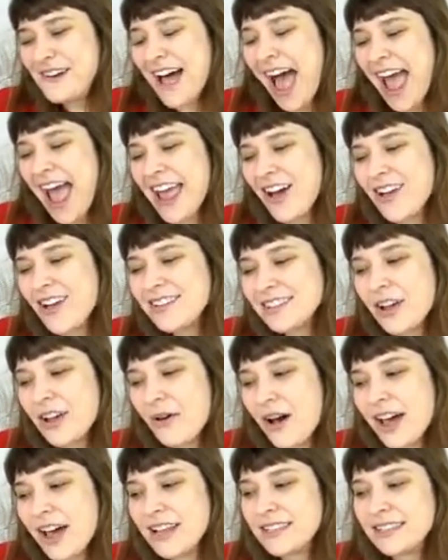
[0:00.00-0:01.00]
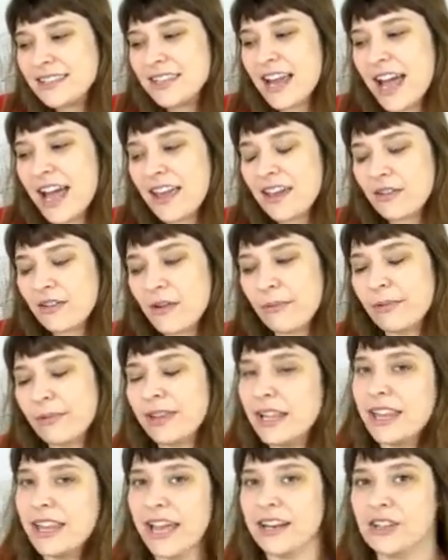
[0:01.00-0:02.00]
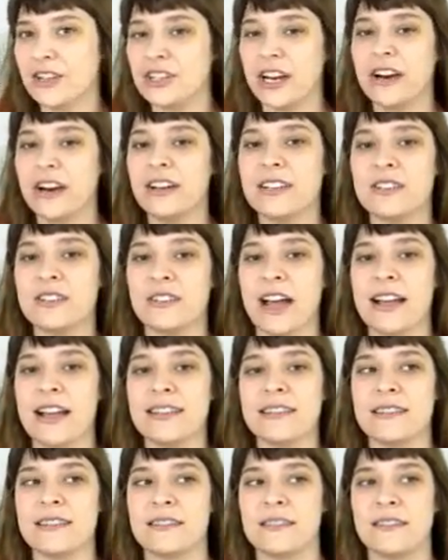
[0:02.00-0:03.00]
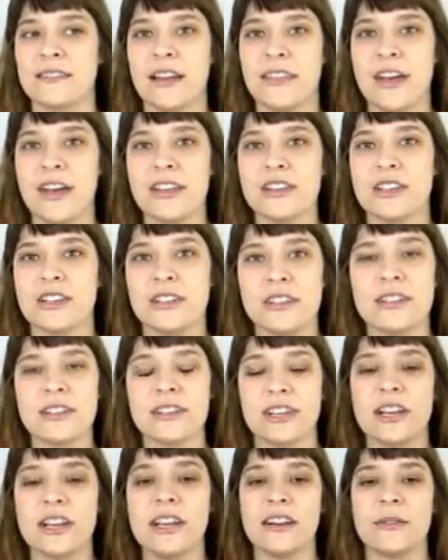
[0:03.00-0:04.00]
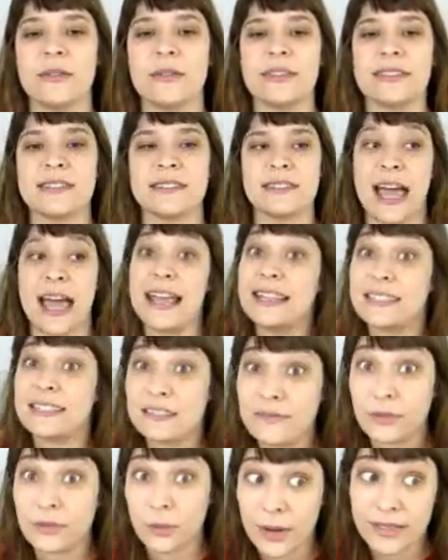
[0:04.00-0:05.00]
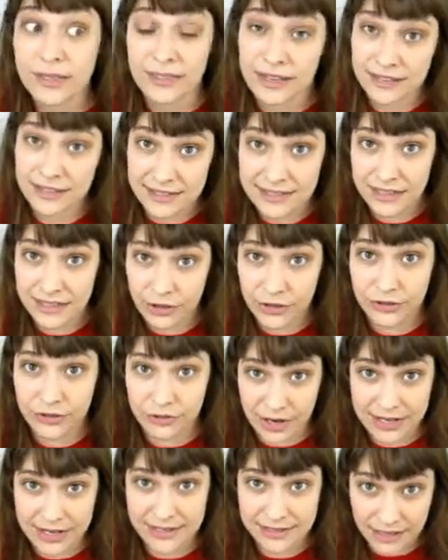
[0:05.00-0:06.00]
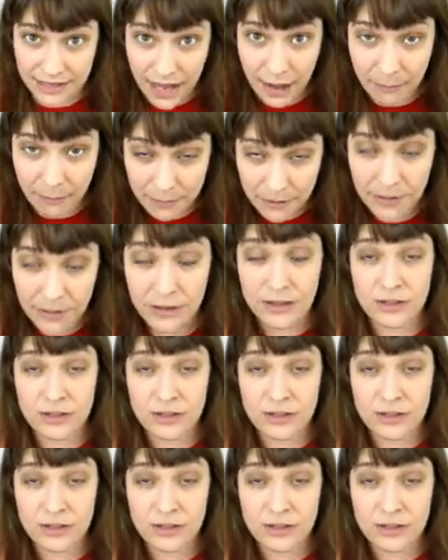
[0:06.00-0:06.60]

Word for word: I also, honestly, I, I really liked Sharon's dress. I thought she looked good. It was nice, for one thing, to see her dressed up.